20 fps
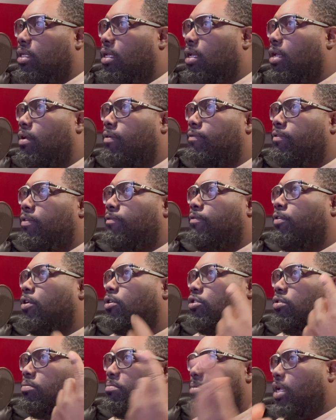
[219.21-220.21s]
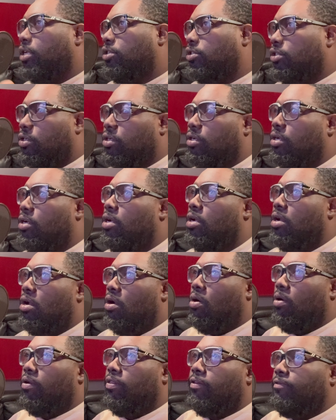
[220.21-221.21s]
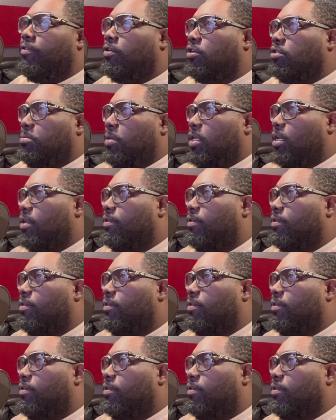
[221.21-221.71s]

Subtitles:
of the first measure, or the first beat of the